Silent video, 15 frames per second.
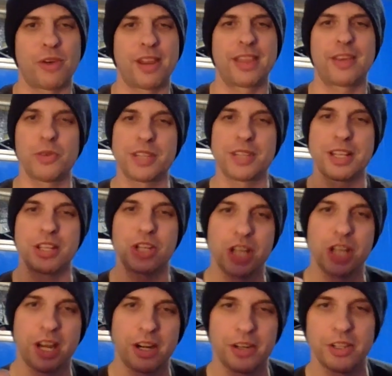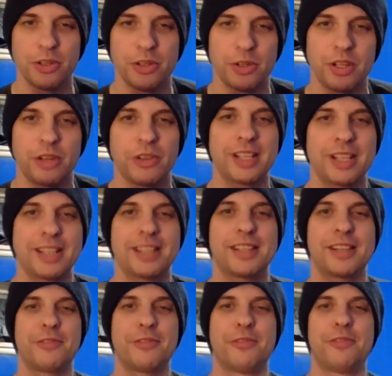I think I've always had the shutter too, you know,
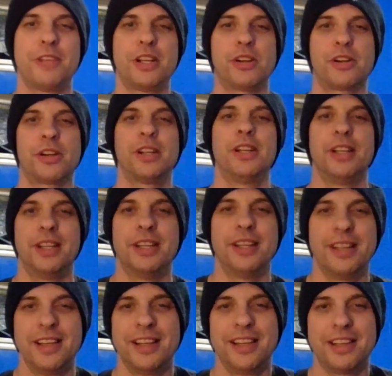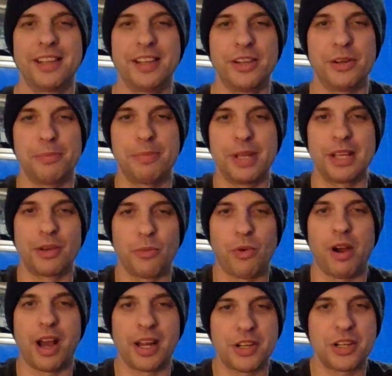the fear that you're being
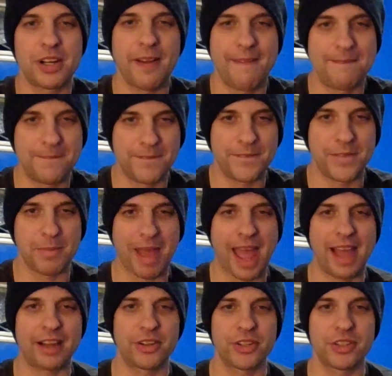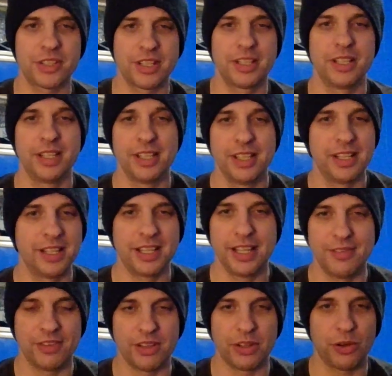watched from hackers,
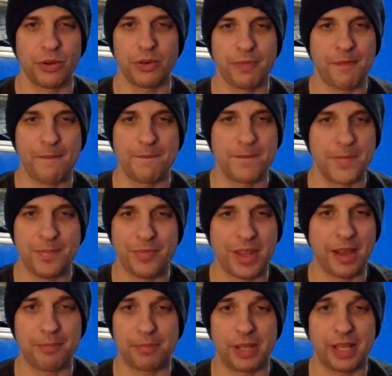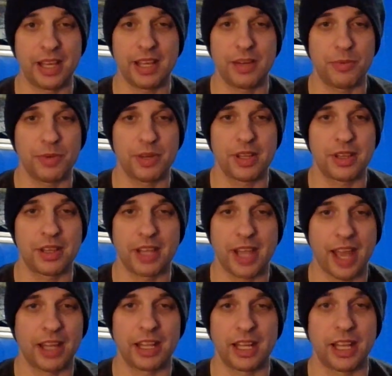even though I played with
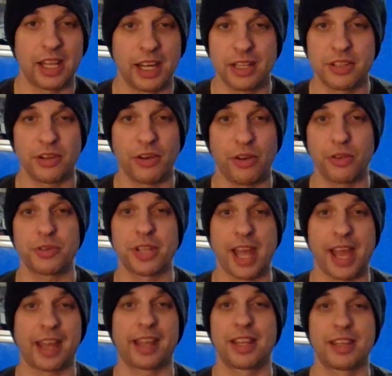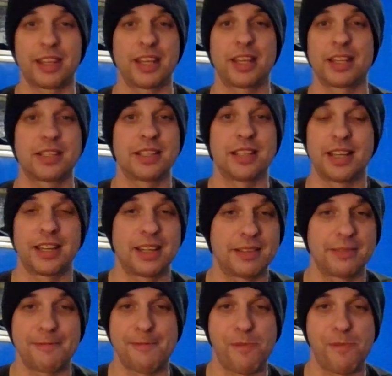Kali Linux and all those hacking things, and